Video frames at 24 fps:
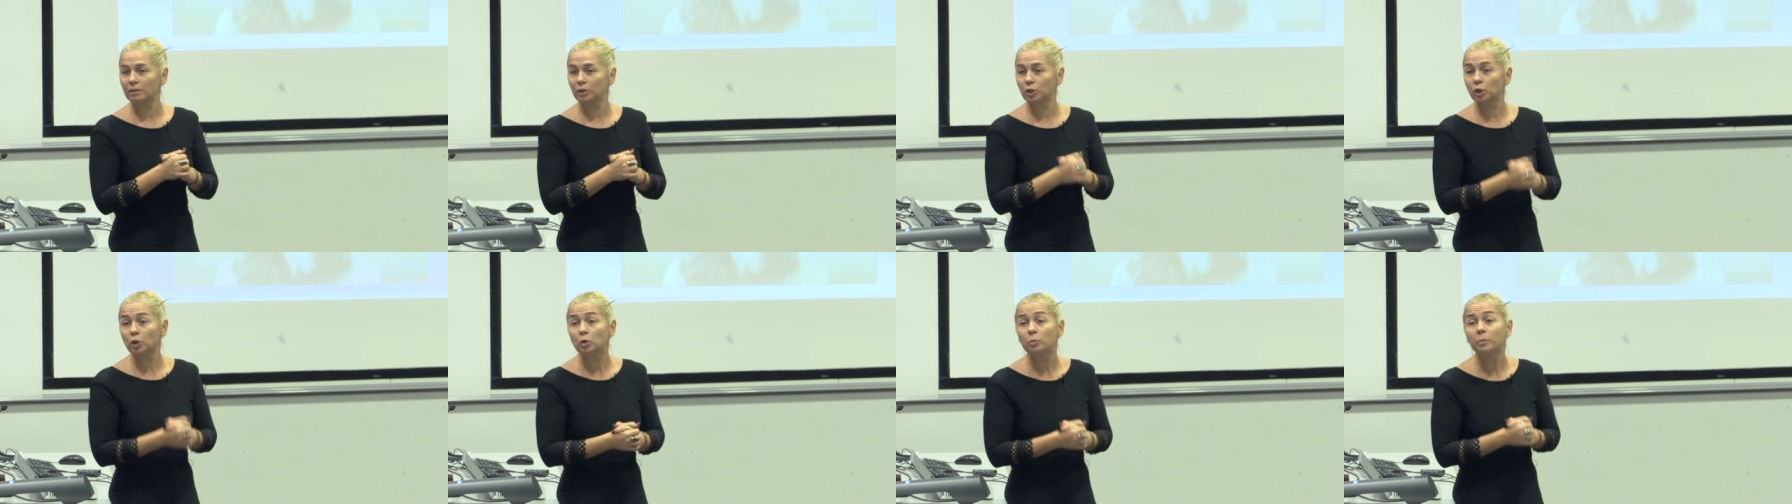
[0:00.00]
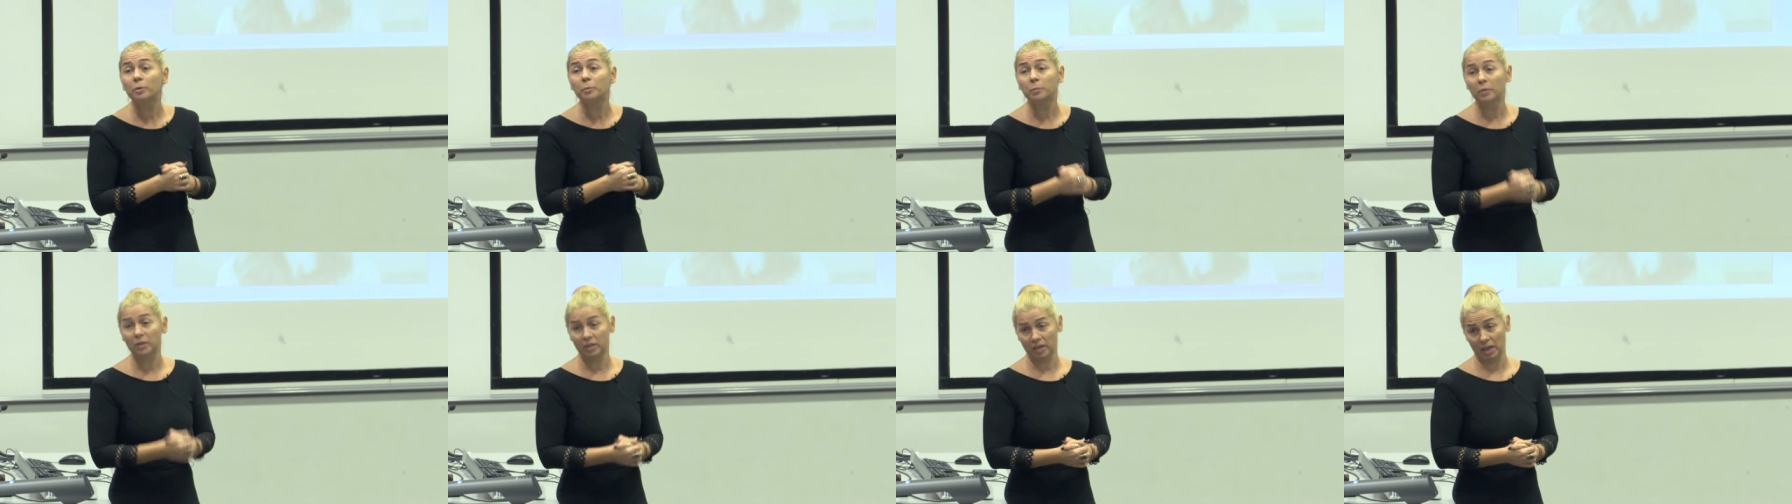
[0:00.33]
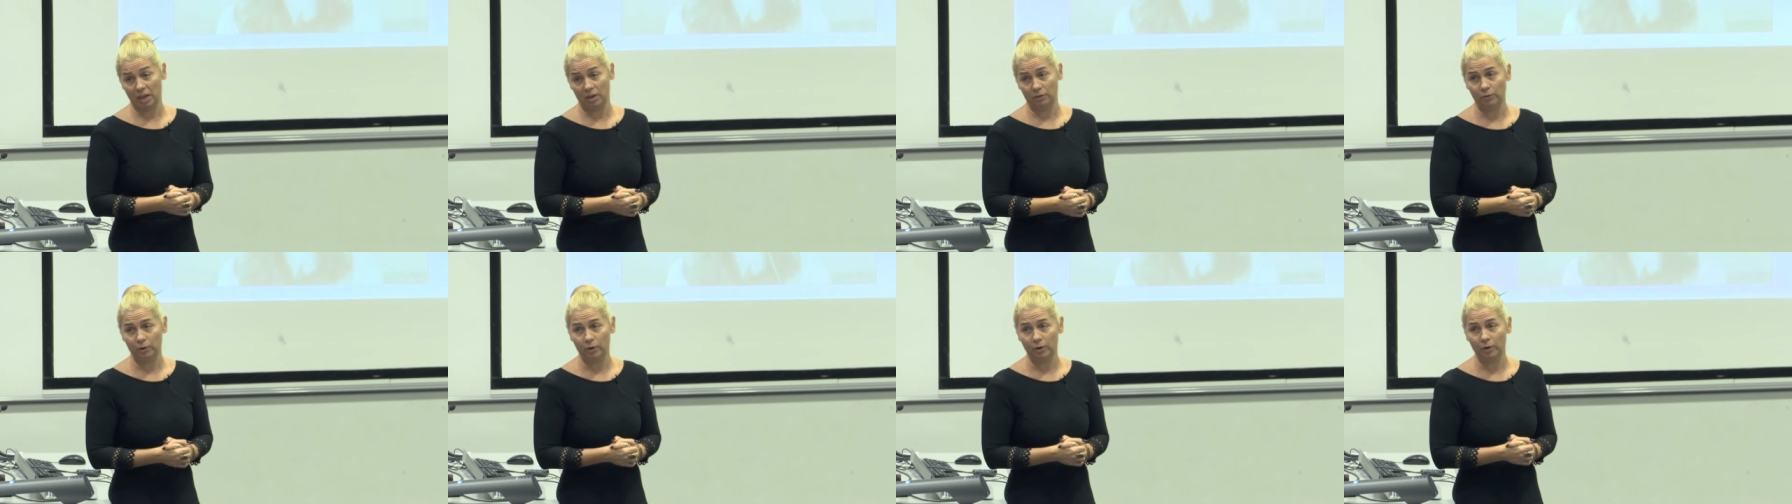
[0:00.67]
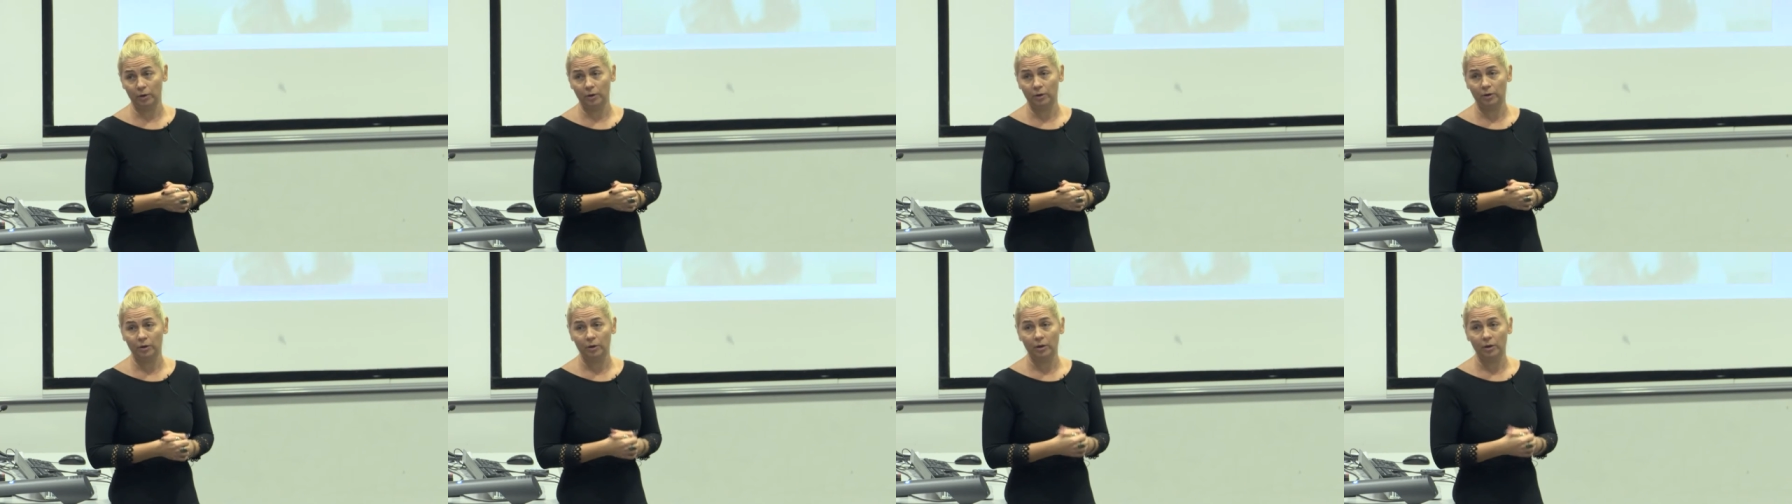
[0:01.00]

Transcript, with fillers: human behavior